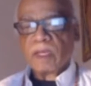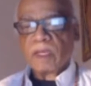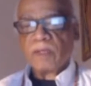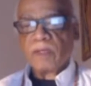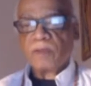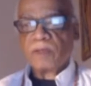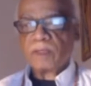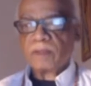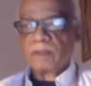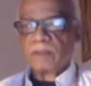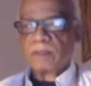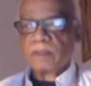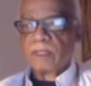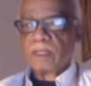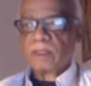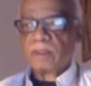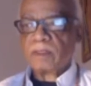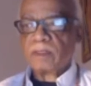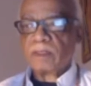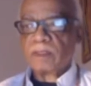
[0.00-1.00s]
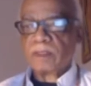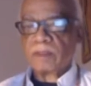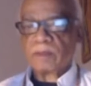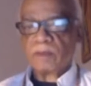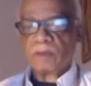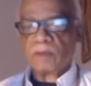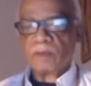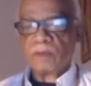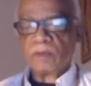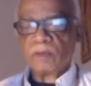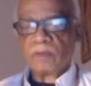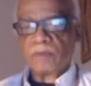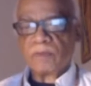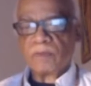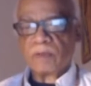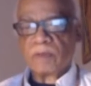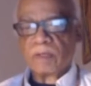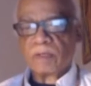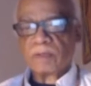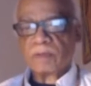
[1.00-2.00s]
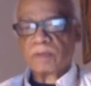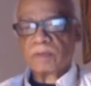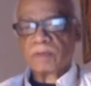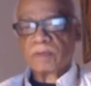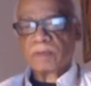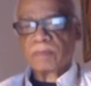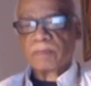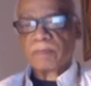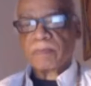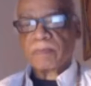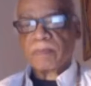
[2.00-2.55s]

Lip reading: and you can then do it for others.